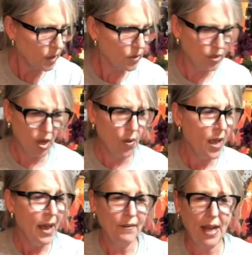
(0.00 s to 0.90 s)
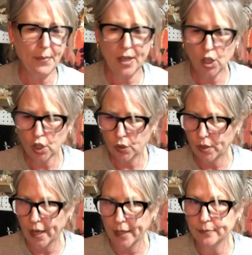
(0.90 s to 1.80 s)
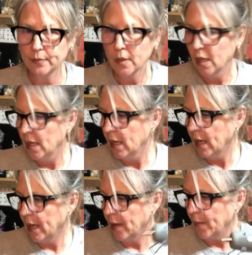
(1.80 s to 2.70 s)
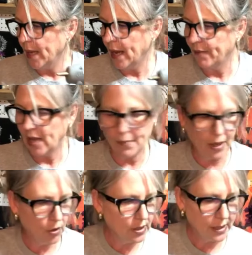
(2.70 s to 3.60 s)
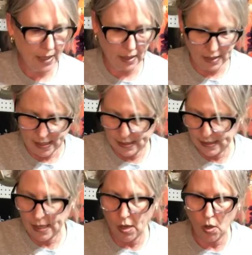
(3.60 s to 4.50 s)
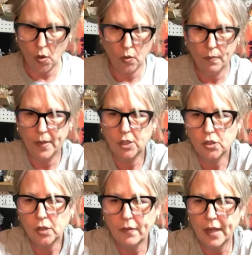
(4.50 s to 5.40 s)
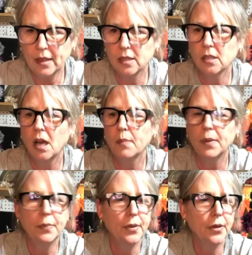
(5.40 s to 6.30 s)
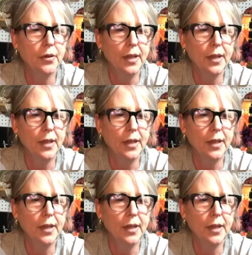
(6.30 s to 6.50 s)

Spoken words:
So got me a glue gun. And I've got my little skeleton, so make sure I've got the top up here.